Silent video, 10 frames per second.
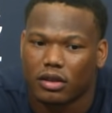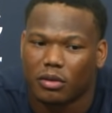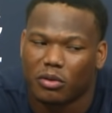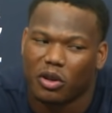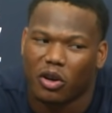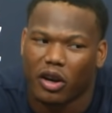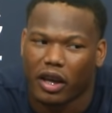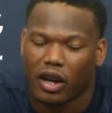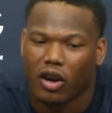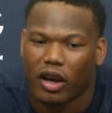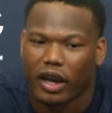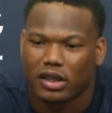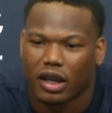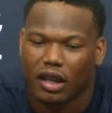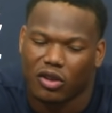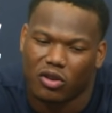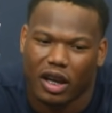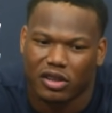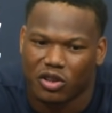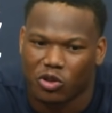When all, in all actuality, you
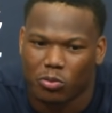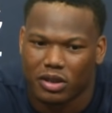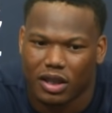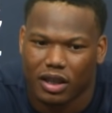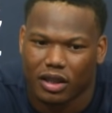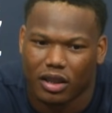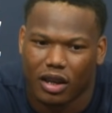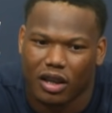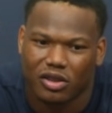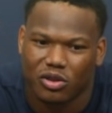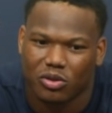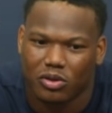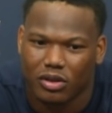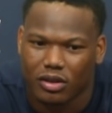guys are humans at the end of the day too.